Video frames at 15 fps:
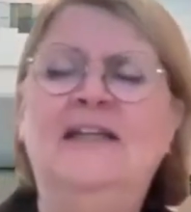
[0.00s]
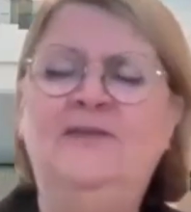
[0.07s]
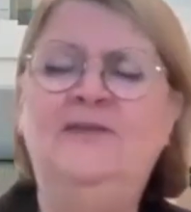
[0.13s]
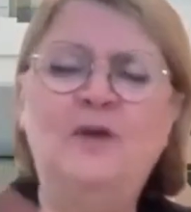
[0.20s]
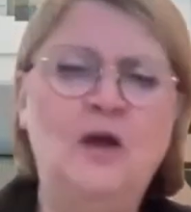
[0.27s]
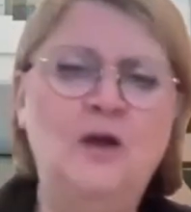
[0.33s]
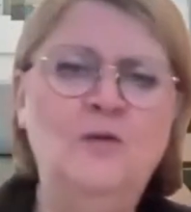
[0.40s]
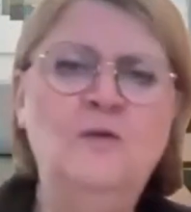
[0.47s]

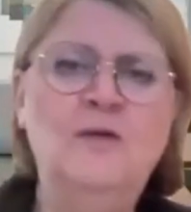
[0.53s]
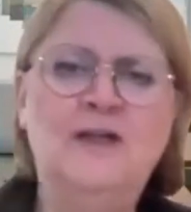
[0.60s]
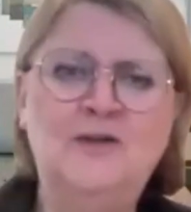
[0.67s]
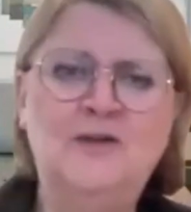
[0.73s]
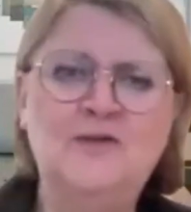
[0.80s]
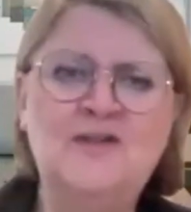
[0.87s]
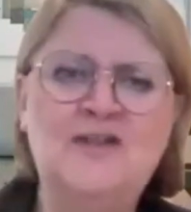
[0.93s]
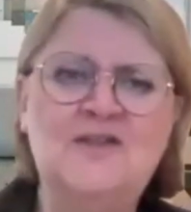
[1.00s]
if you only
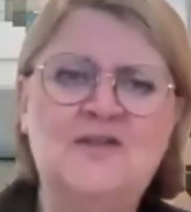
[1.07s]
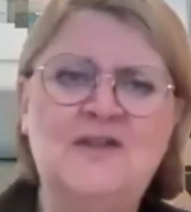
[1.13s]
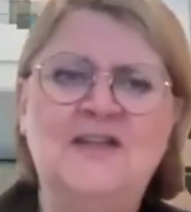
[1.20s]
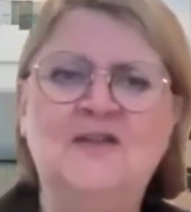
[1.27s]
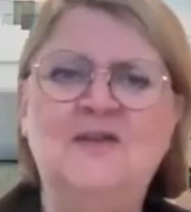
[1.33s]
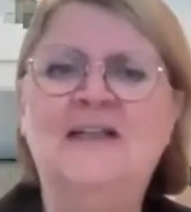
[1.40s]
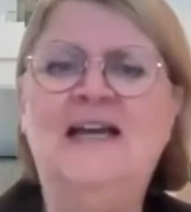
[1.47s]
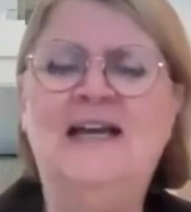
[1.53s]

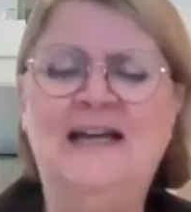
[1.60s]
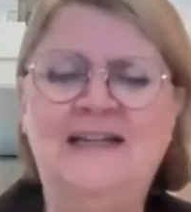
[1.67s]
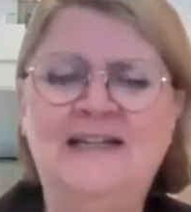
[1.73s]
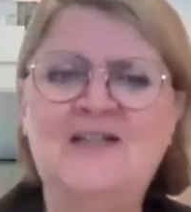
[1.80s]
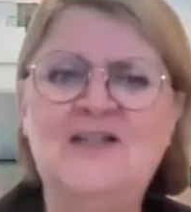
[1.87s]
concentrate on that,